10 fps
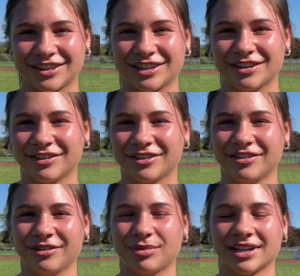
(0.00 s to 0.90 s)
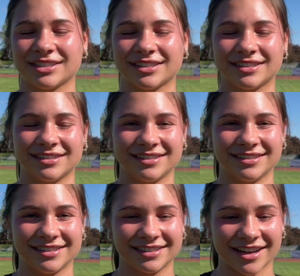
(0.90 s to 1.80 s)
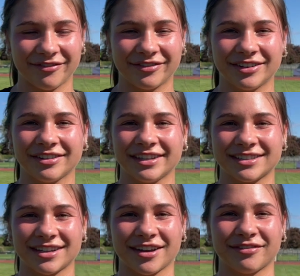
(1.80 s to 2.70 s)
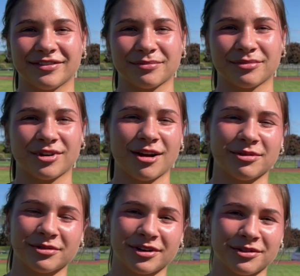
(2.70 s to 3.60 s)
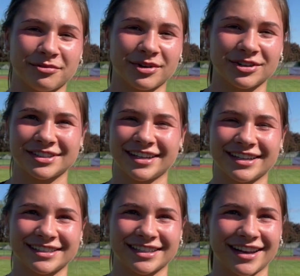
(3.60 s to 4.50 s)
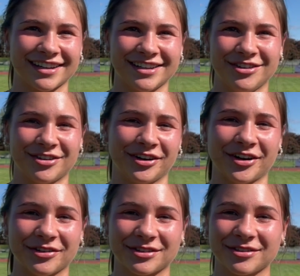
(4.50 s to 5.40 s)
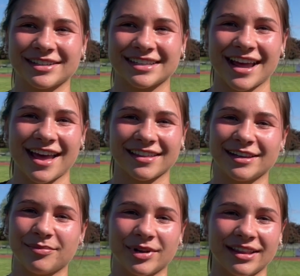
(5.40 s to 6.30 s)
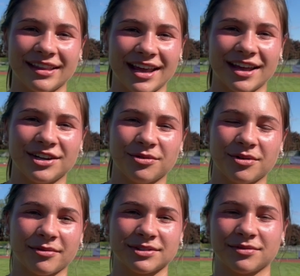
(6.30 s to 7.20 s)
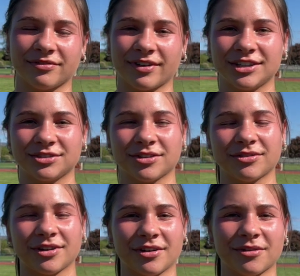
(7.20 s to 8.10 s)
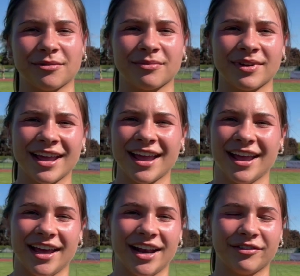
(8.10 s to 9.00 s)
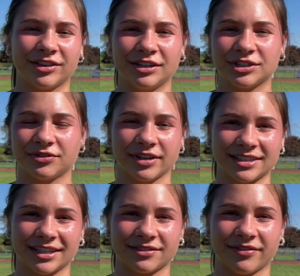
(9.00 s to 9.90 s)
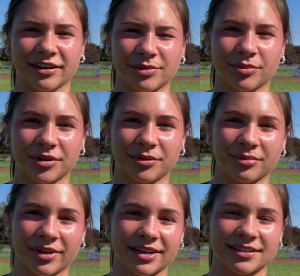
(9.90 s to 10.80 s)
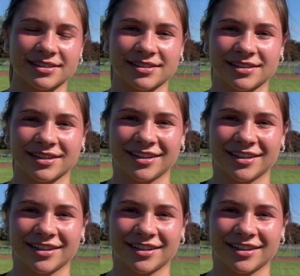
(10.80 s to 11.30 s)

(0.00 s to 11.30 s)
The recruiting process is definitely tough and probably one of the worst things that you could go through as an athlete, but in the end you always will find your own home and everything just feels like it's finally put in place.